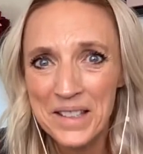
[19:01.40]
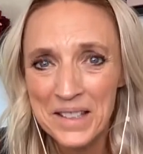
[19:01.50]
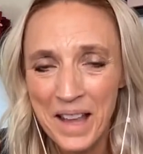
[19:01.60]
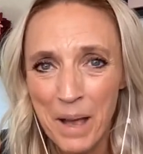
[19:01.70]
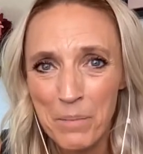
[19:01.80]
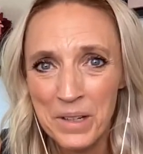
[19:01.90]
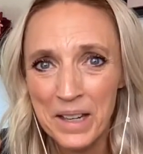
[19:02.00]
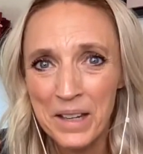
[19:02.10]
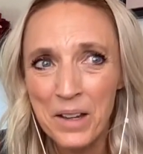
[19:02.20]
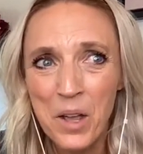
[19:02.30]
this
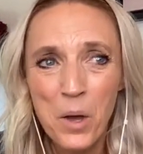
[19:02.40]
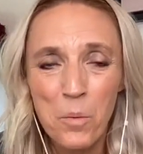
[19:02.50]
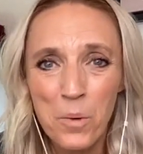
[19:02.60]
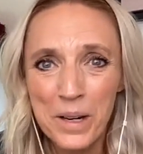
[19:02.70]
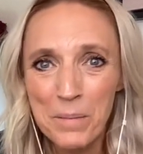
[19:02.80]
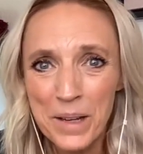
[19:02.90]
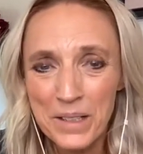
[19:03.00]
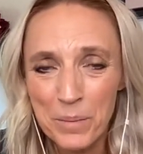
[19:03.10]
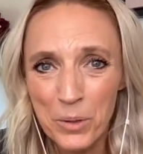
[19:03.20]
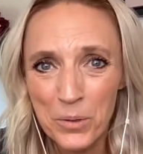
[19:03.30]
happening? What am I
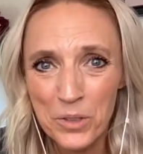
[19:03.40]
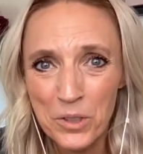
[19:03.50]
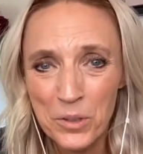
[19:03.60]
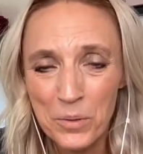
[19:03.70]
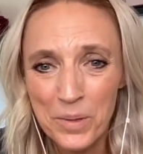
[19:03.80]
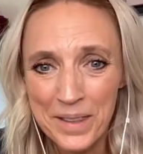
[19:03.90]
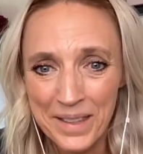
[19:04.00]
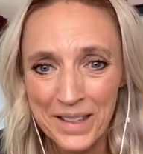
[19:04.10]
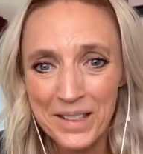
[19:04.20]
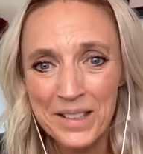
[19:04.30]
supposed to do with
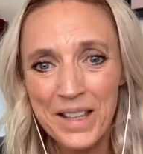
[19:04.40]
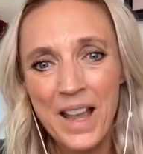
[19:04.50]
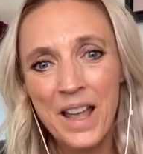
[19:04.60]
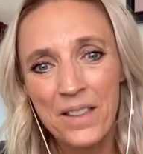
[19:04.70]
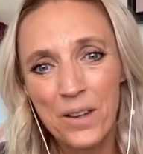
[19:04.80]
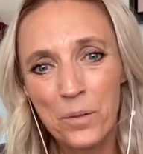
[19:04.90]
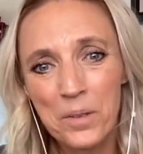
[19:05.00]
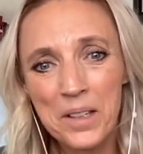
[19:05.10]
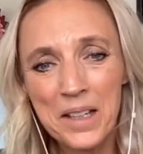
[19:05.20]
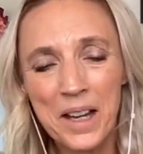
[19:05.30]
this? There are
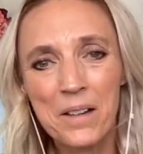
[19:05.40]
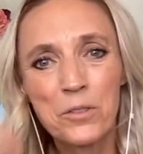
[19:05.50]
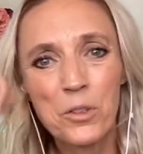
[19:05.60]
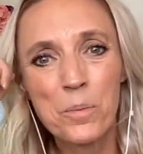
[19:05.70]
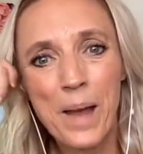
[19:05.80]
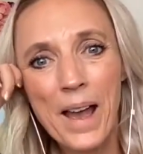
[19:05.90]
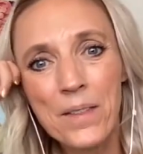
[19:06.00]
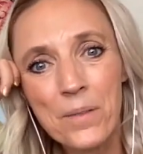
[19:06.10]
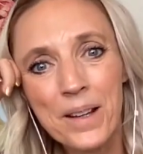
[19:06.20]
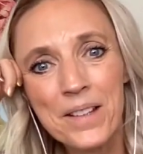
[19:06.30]
really kind of two
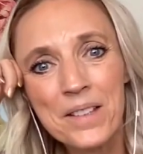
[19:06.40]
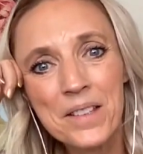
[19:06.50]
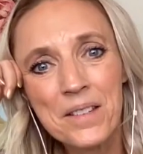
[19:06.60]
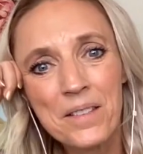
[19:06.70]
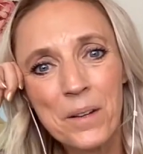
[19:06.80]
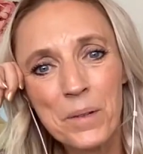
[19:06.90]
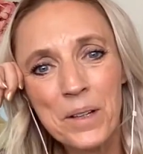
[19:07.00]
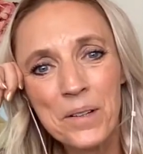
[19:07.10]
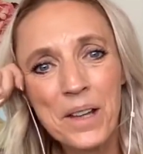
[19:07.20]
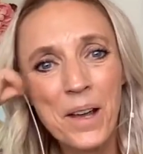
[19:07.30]
pathways that we
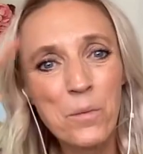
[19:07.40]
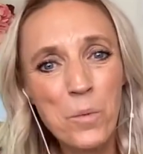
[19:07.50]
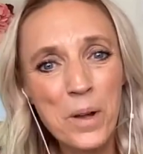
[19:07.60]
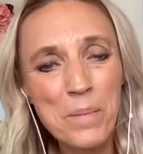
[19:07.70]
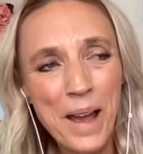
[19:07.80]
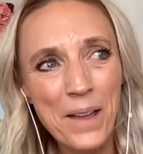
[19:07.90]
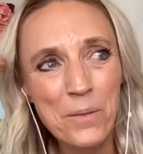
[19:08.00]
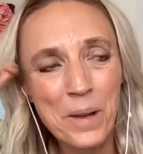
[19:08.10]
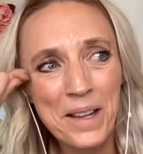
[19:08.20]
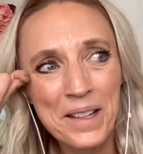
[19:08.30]
go down. One
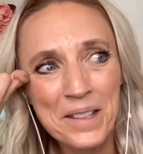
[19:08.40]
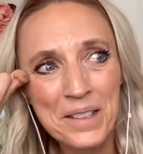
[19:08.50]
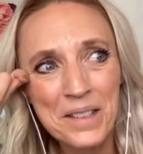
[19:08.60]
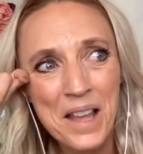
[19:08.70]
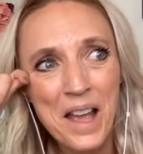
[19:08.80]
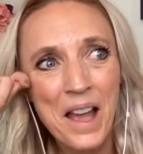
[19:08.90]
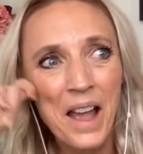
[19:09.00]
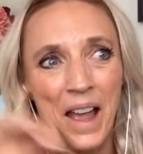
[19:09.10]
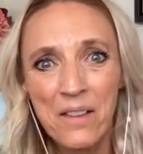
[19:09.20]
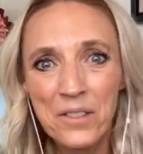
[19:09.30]
pathway is
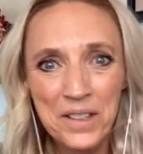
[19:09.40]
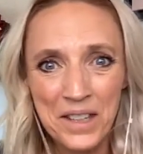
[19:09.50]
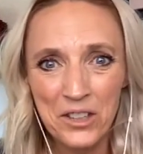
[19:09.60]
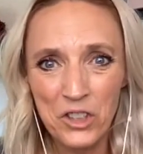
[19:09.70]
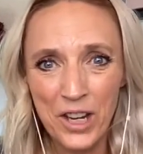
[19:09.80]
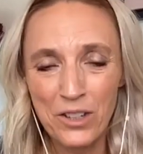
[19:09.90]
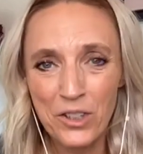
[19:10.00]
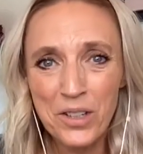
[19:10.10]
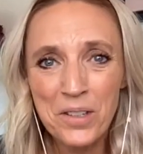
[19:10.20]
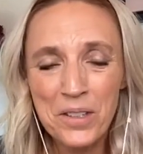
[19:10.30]
everything
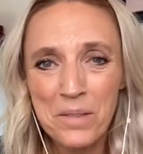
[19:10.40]
changes,